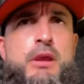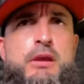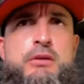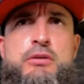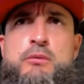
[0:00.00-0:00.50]

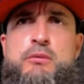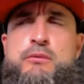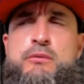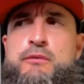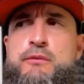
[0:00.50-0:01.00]
you know,
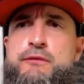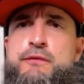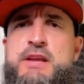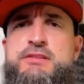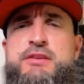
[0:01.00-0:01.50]

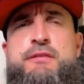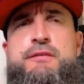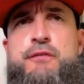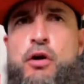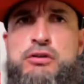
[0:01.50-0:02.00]
it's a
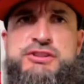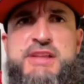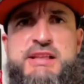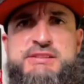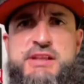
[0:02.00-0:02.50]
false
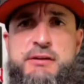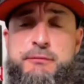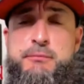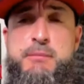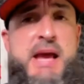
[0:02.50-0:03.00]
sense of
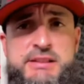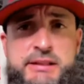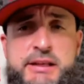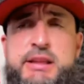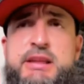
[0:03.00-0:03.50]
masculinity.